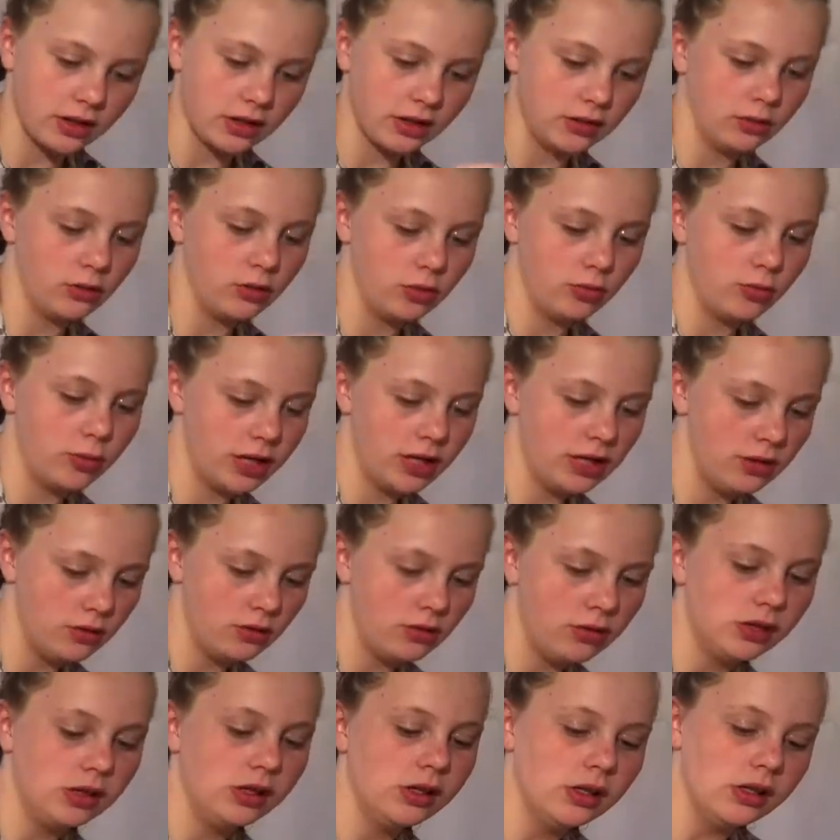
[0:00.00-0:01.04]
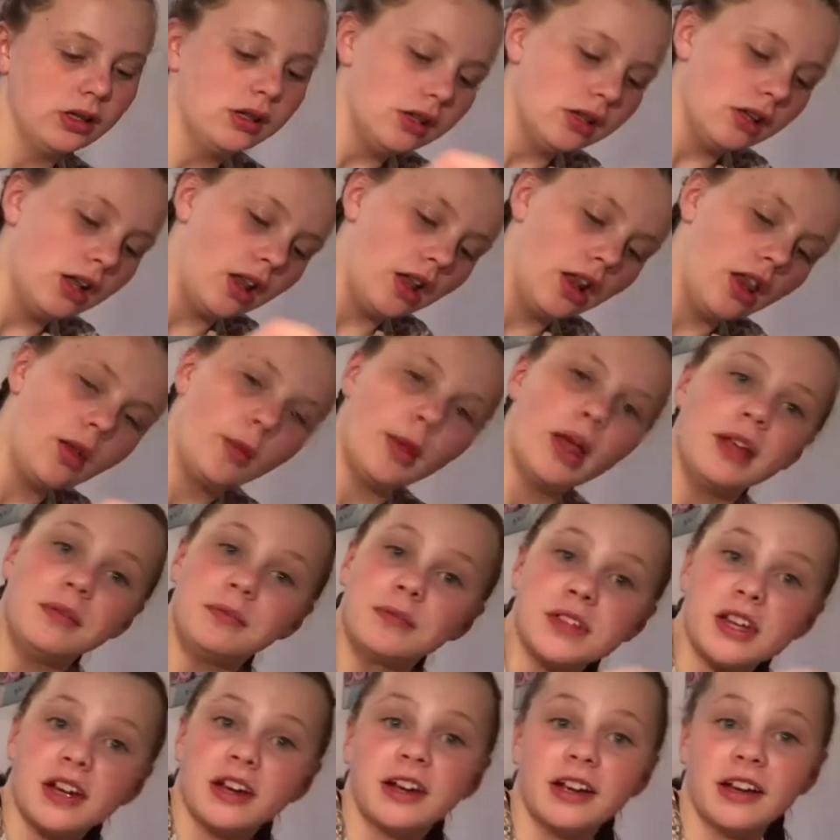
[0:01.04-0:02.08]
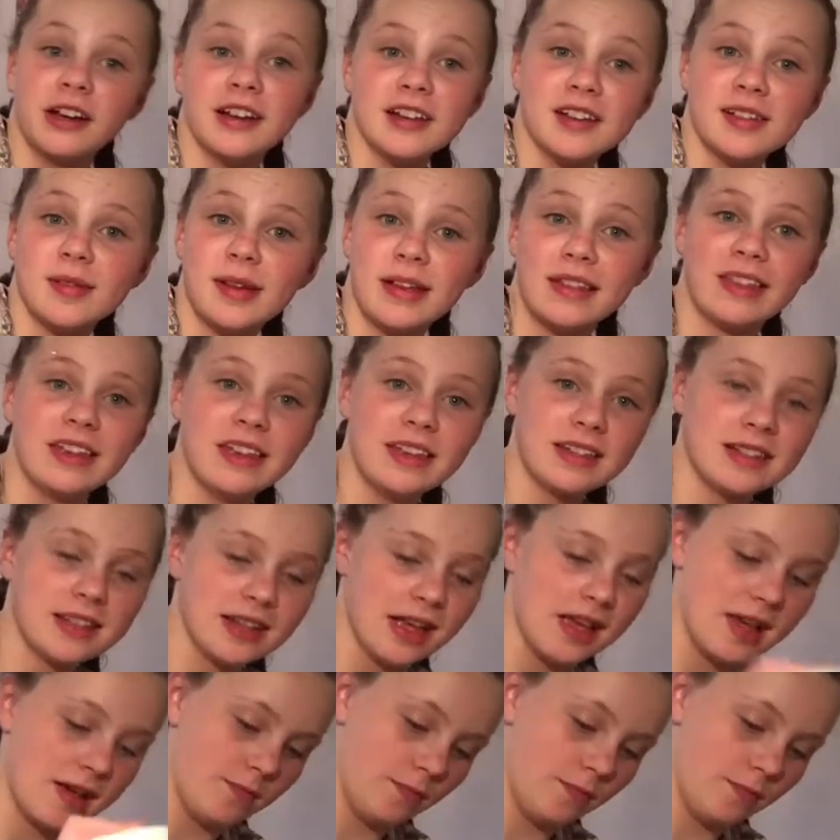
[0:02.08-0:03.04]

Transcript: the glue come out a little bit. Sorry guys about this.